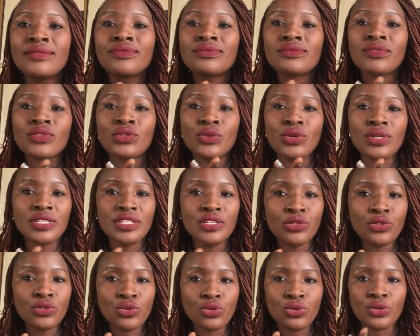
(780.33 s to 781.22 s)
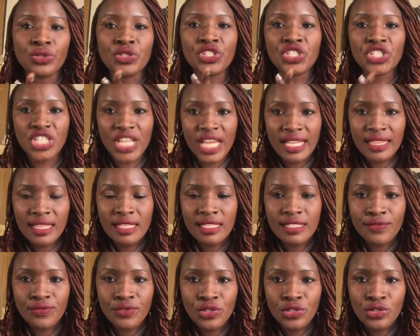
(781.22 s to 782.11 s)
you need to share this
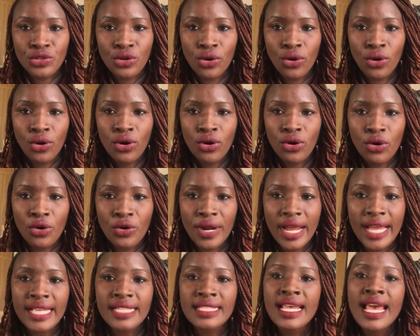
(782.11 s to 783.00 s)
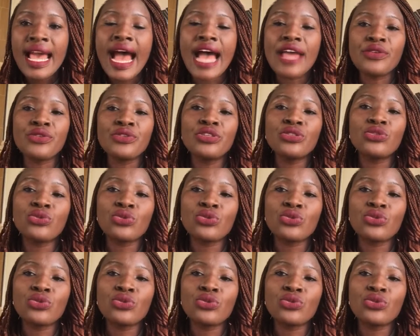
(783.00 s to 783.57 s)
video, all right, and you need to